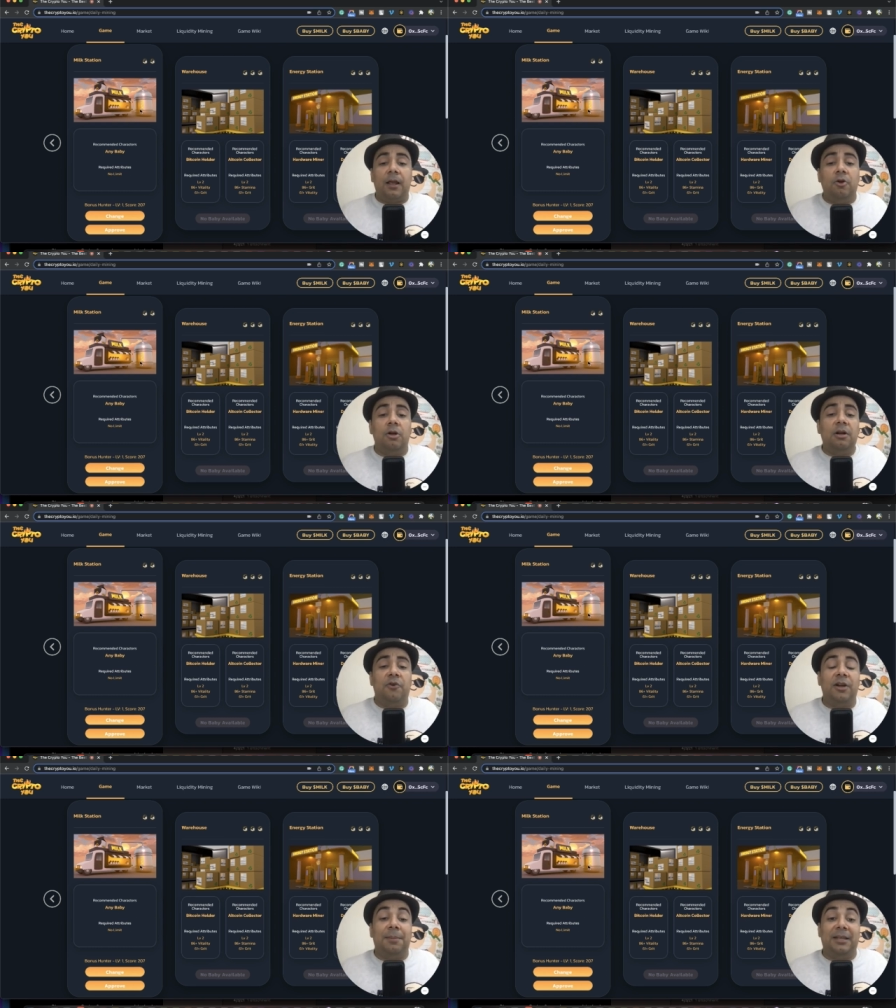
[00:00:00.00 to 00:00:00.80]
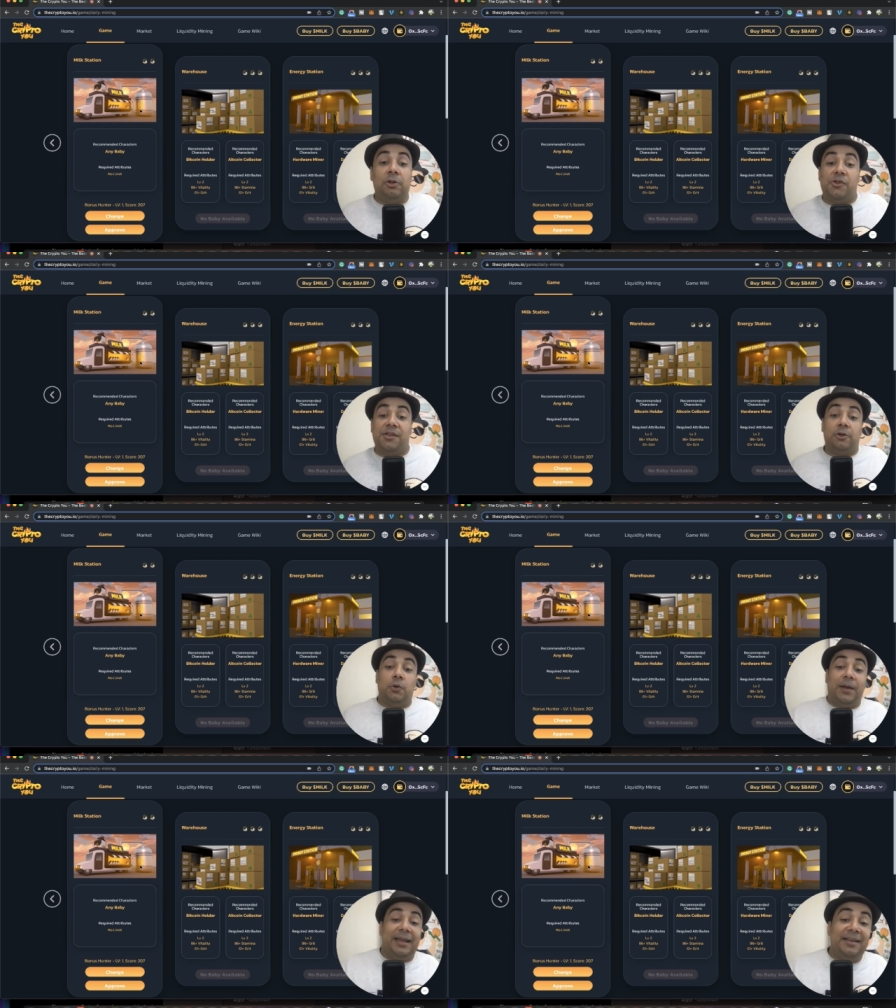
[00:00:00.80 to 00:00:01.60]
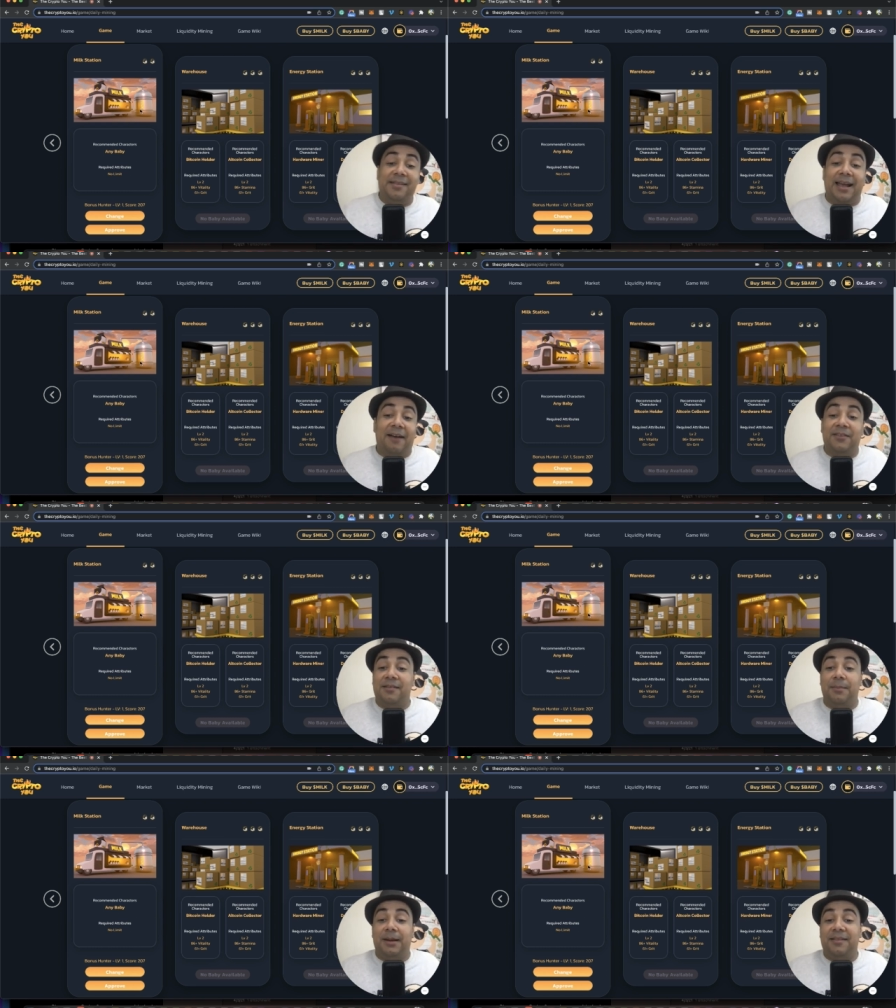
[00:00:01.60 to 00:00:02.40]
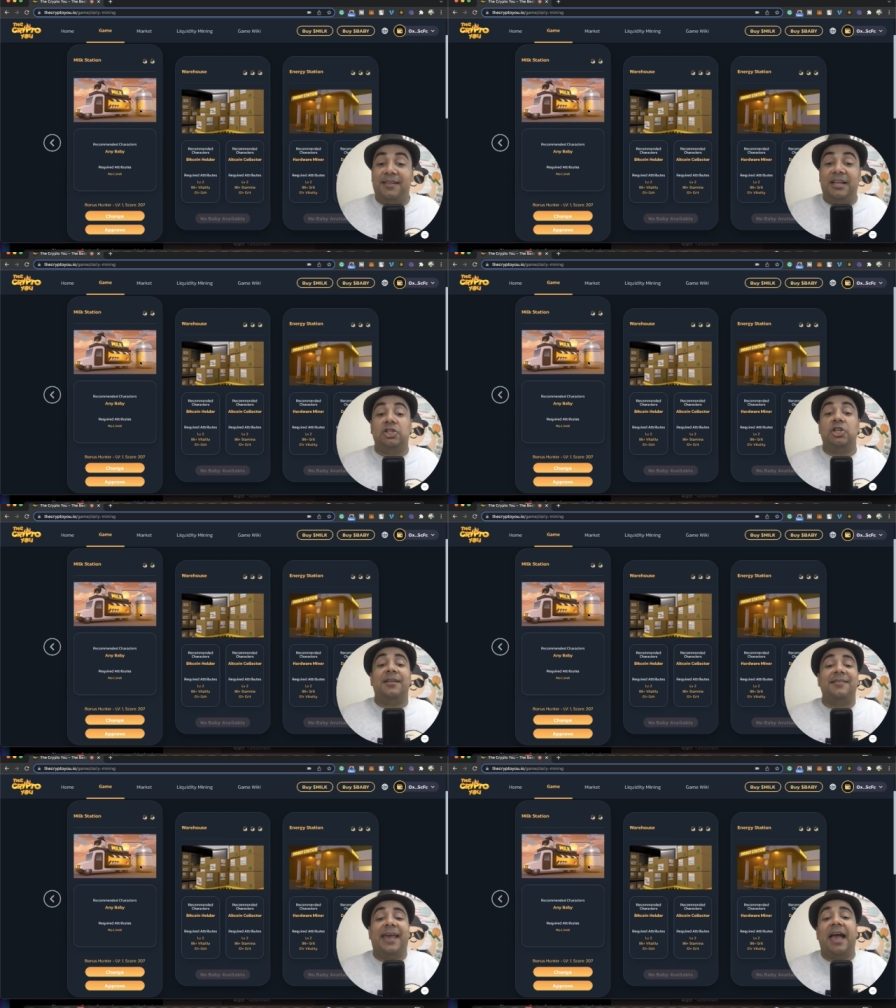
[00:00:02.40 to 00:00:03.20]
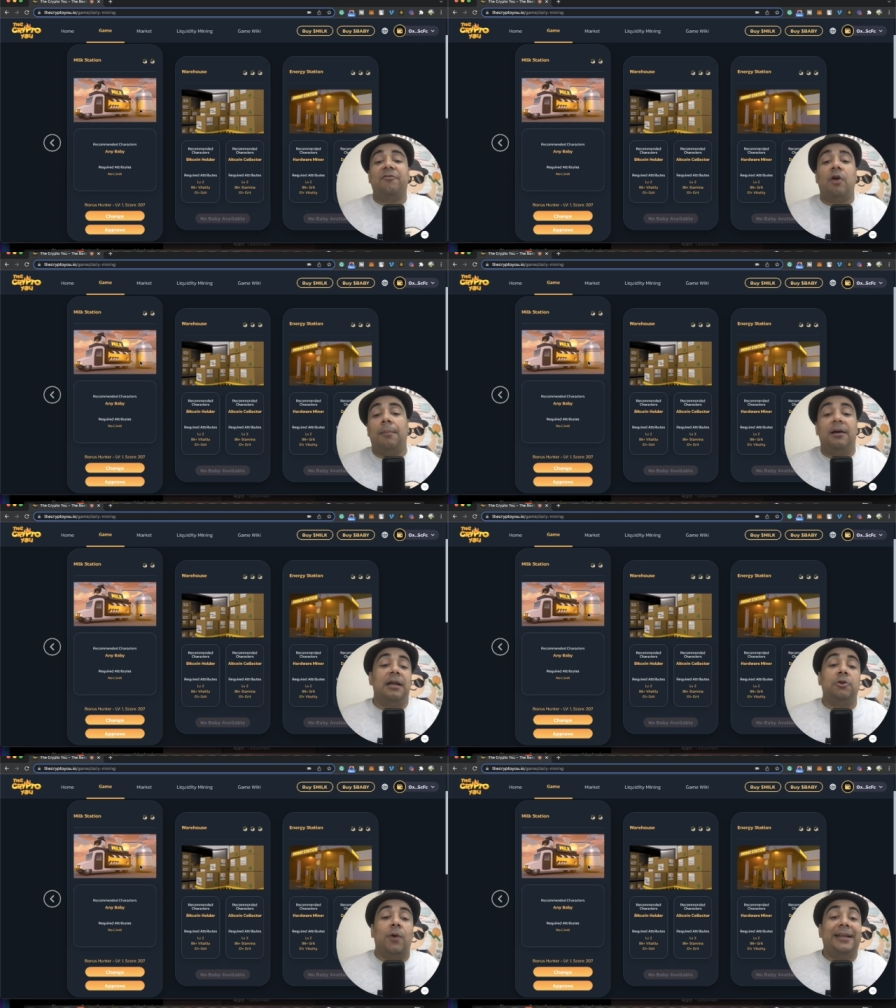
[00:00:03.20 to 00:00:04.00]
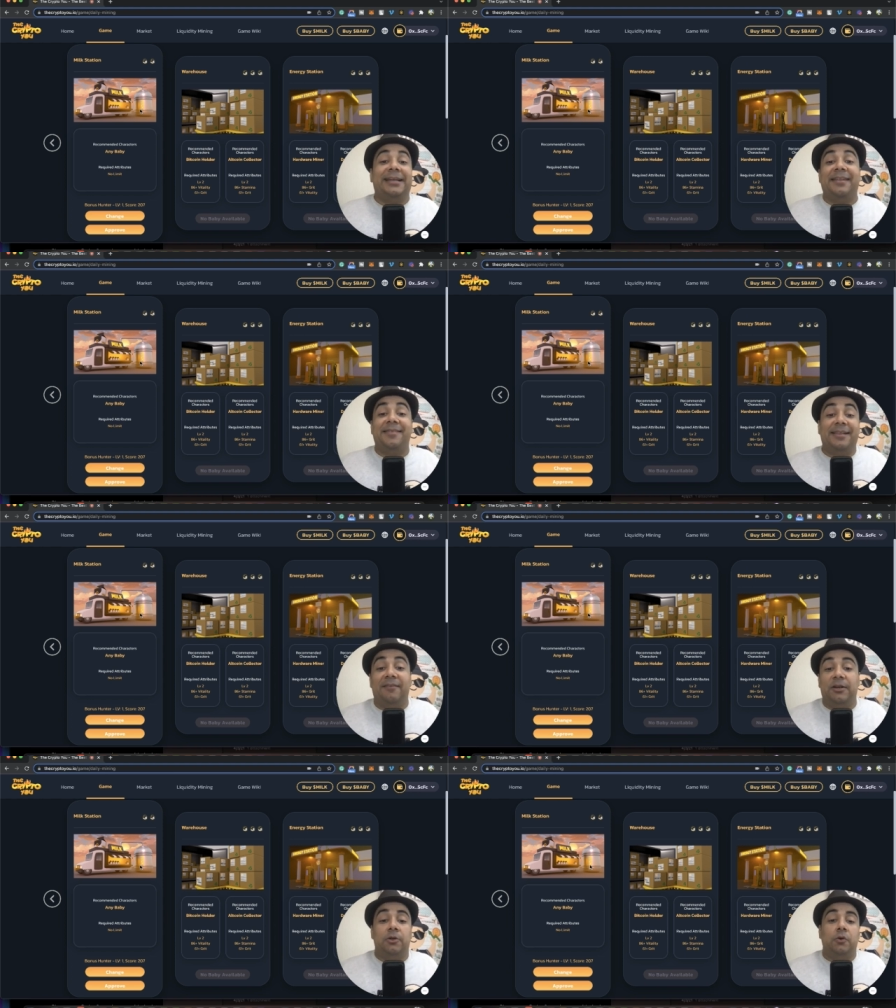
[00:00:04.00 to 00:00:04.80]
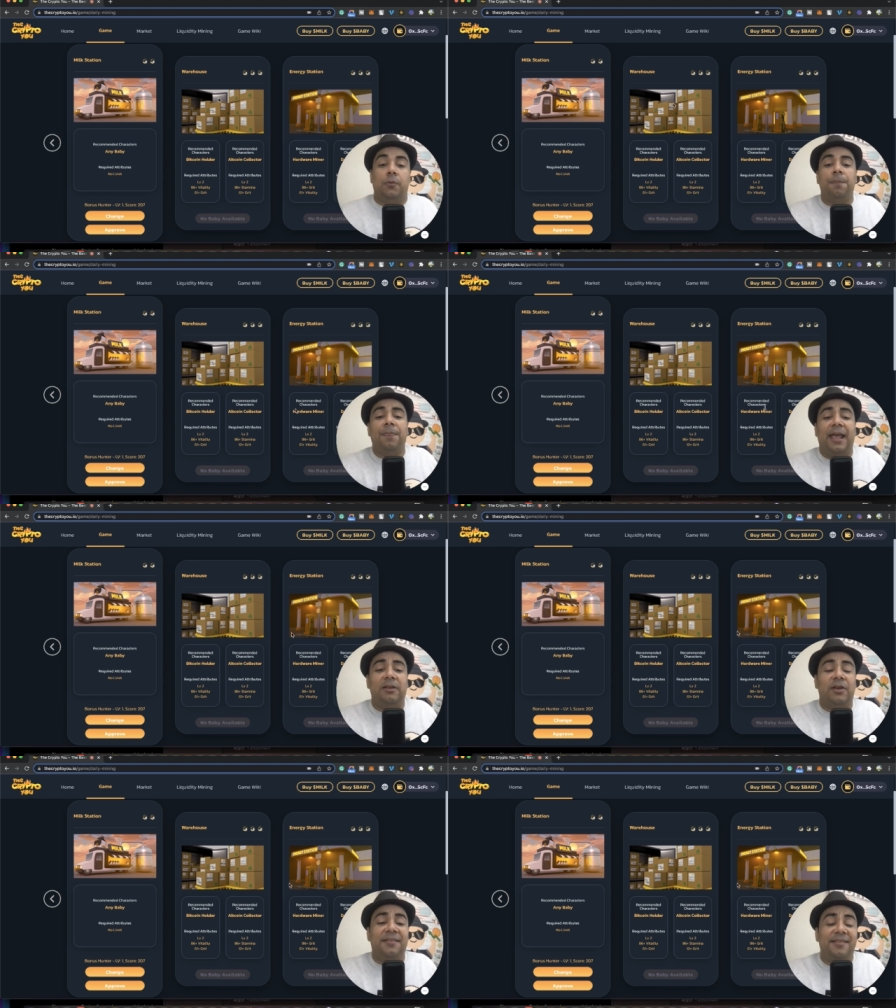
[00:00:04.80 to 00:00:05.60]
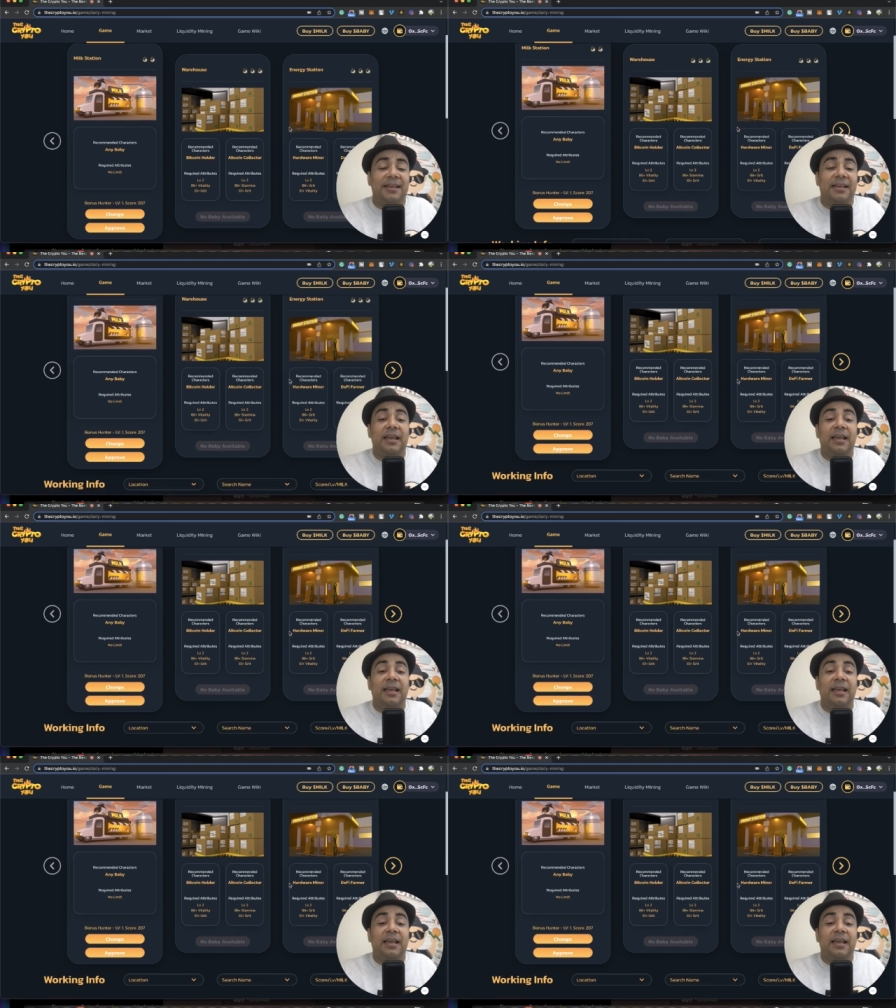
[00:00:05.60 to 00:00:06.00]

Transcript: In order for anybody to start doing anything after the milk station, they have to upgrade to at least level two. And you can see